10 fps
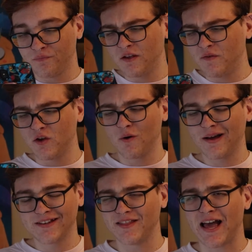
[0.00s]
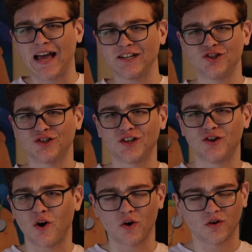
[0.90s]
And if you go back to that, it's just
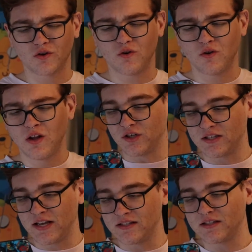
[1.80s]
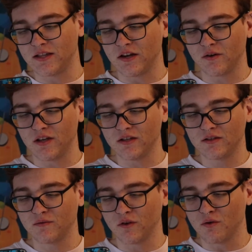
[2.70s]
an article, just his
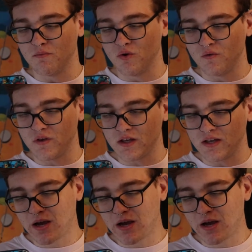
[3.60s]
theories for the movie.